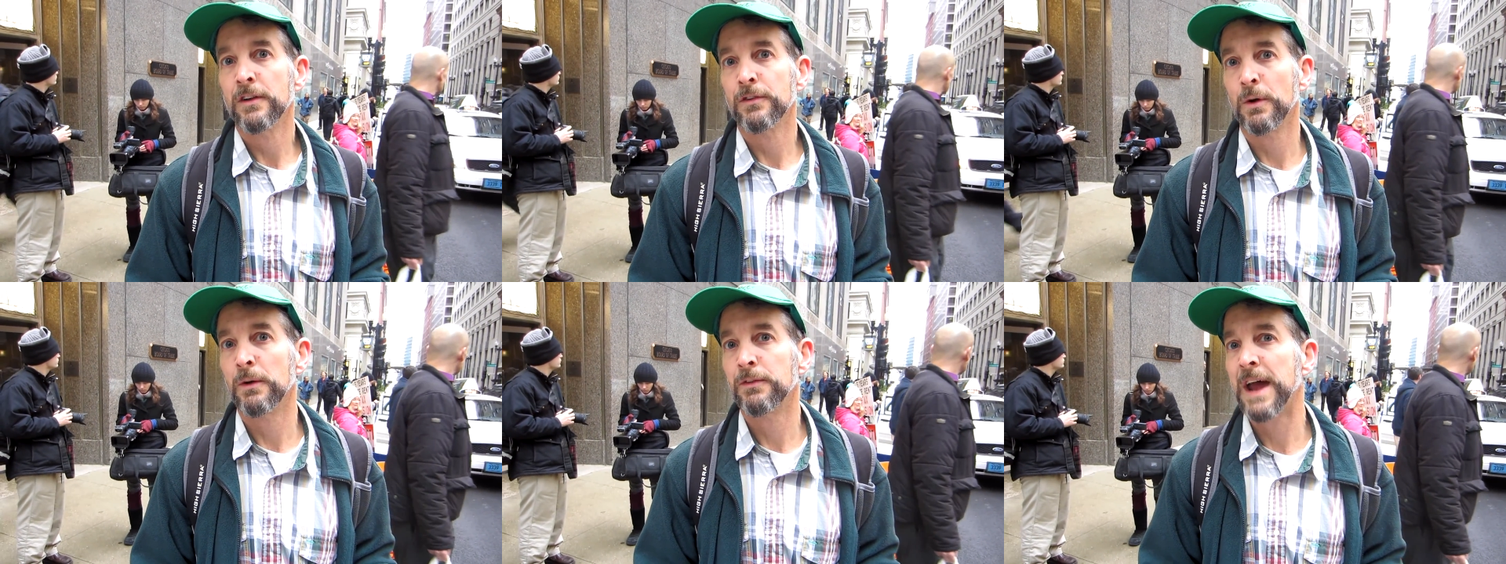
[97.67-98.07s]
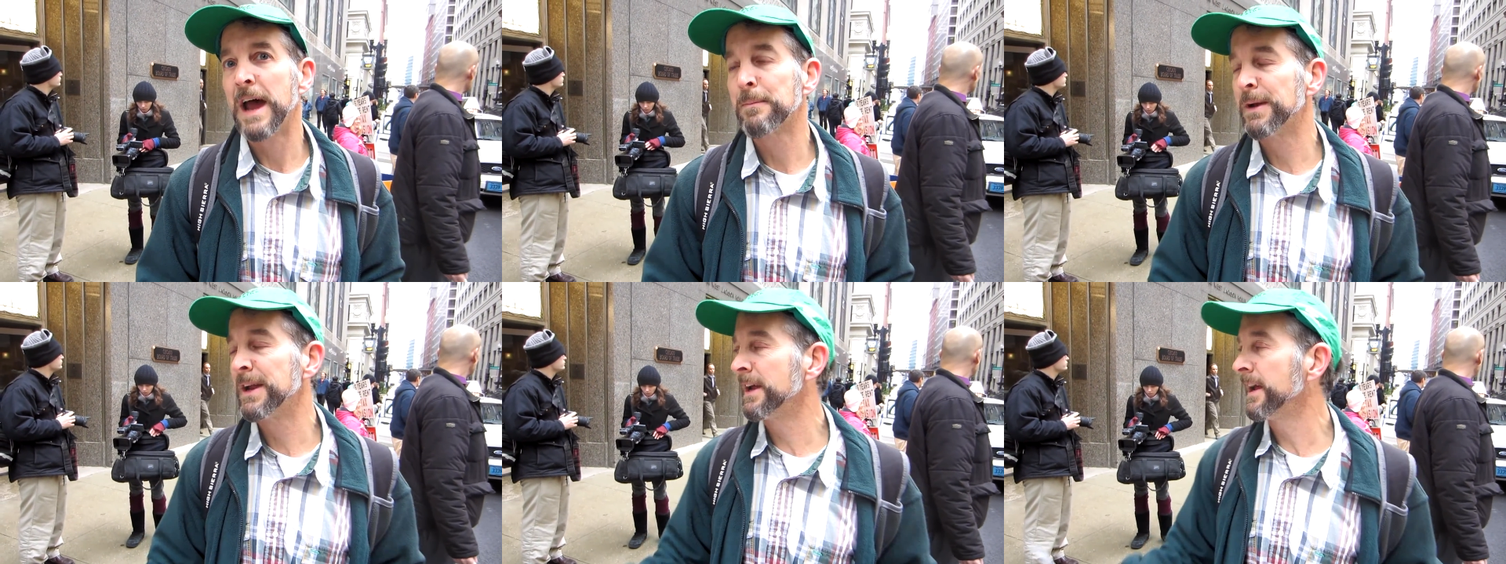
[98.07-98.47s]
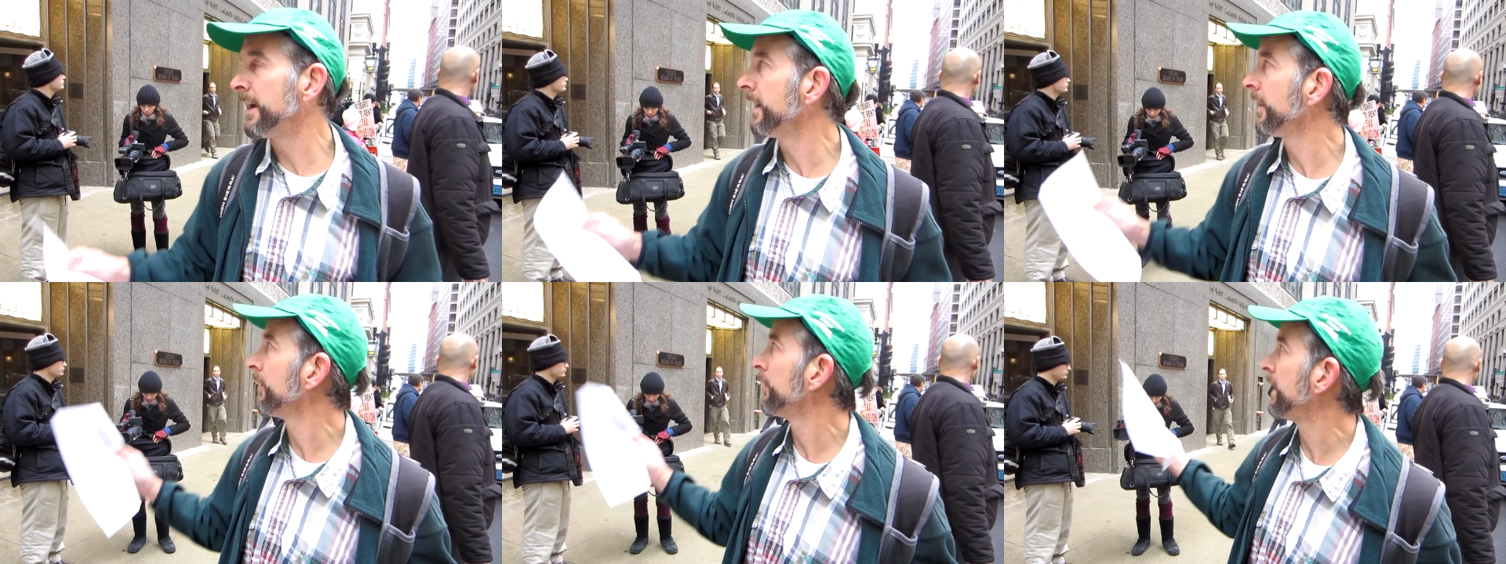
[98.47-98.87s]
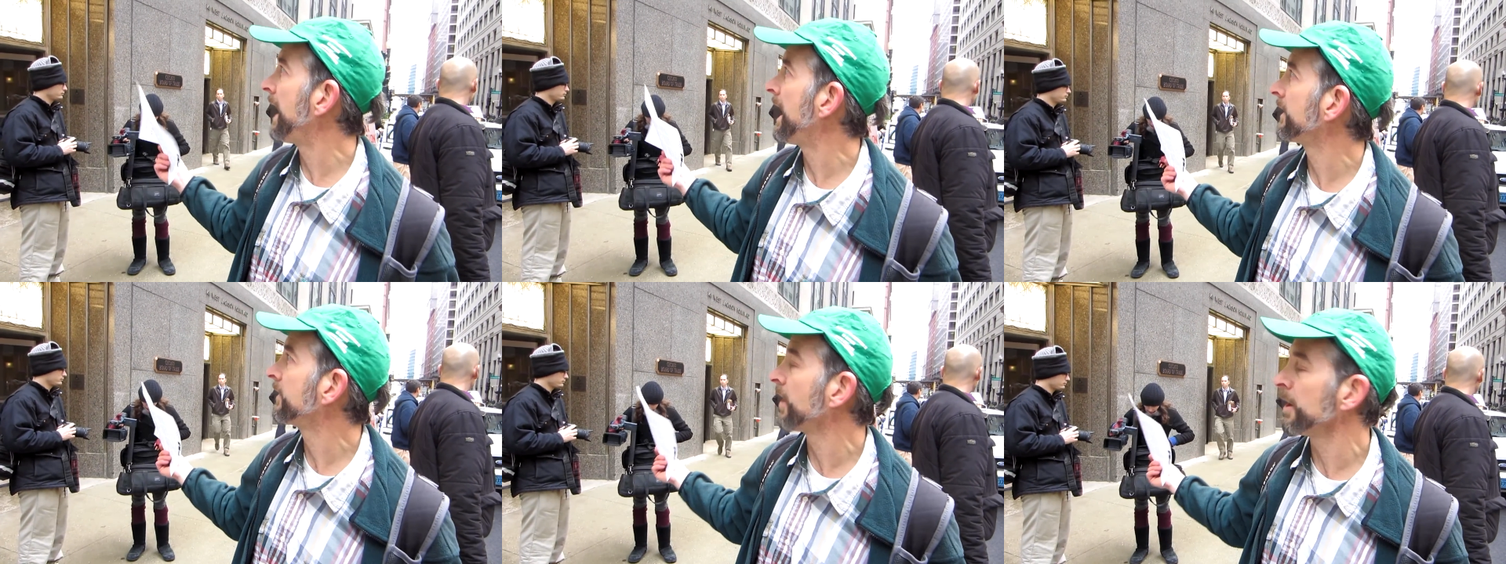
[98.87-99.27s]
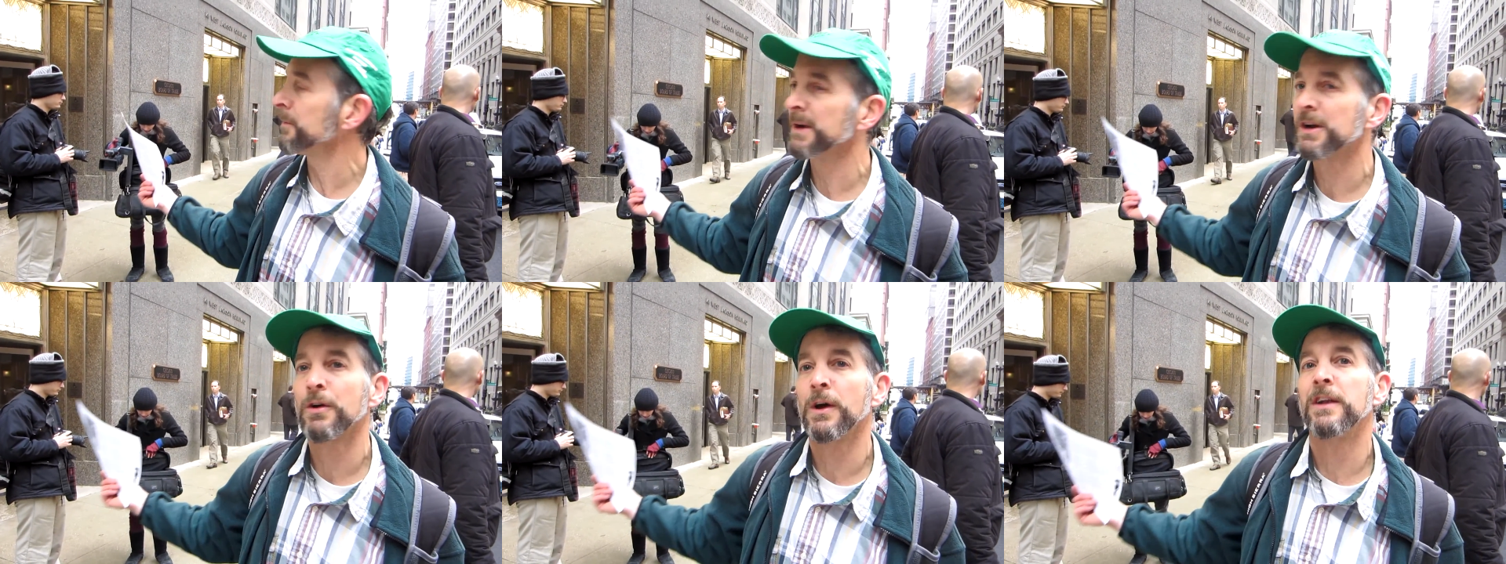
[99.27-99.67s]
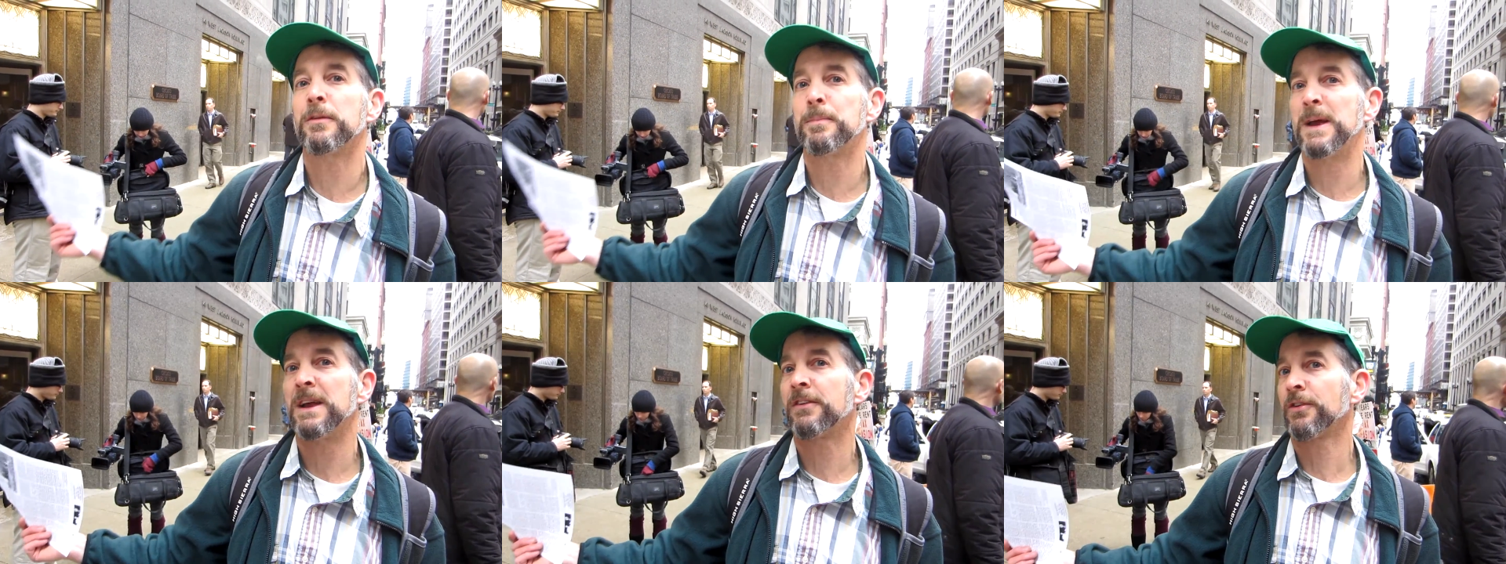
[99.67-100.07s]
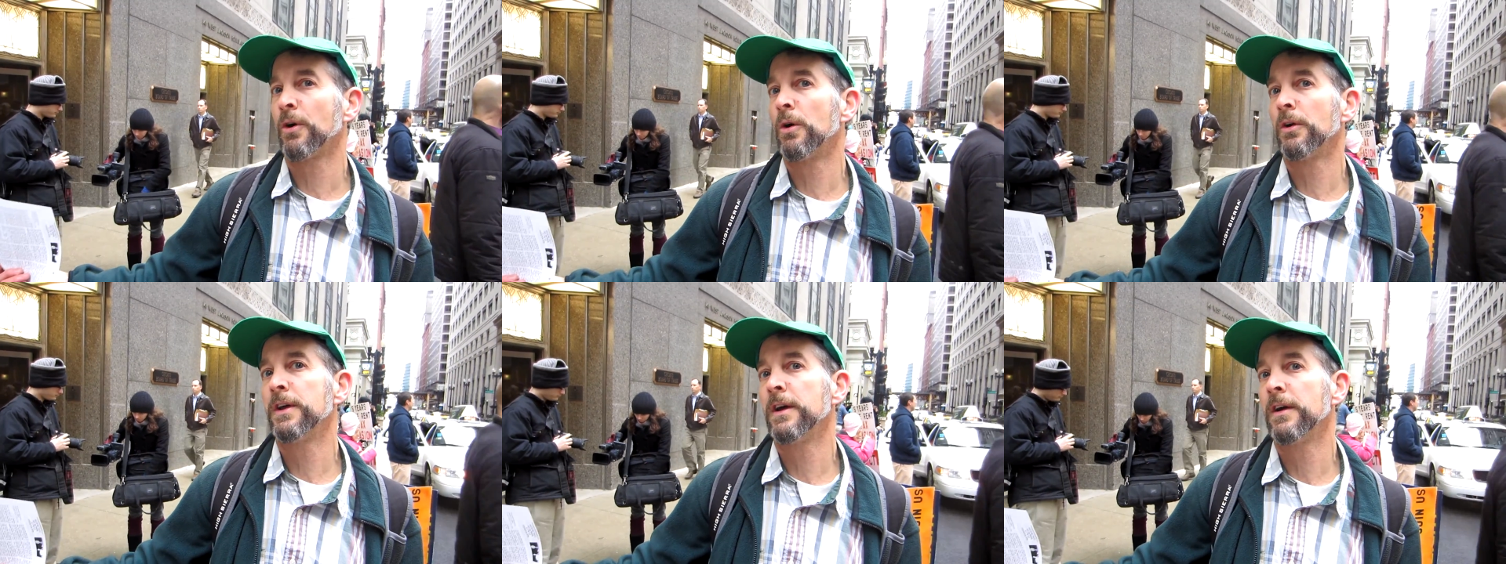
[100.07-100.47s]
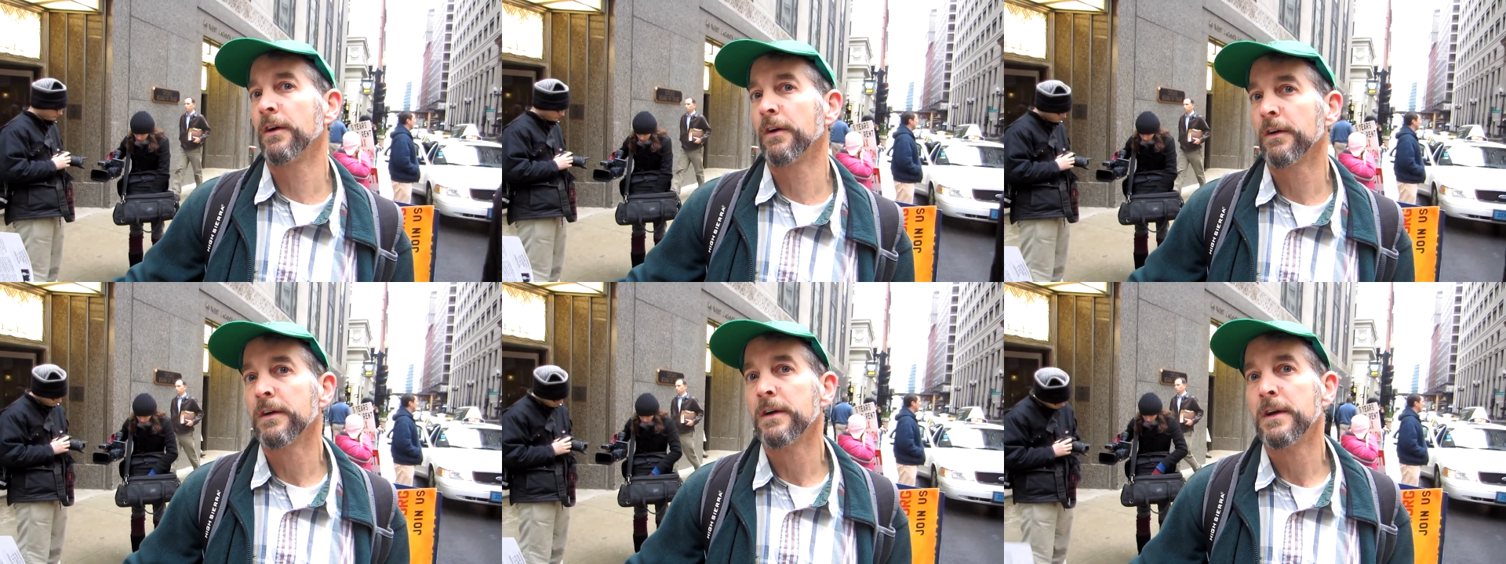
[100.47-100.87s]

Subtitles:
So what's happening here, we had carbon credits being sold here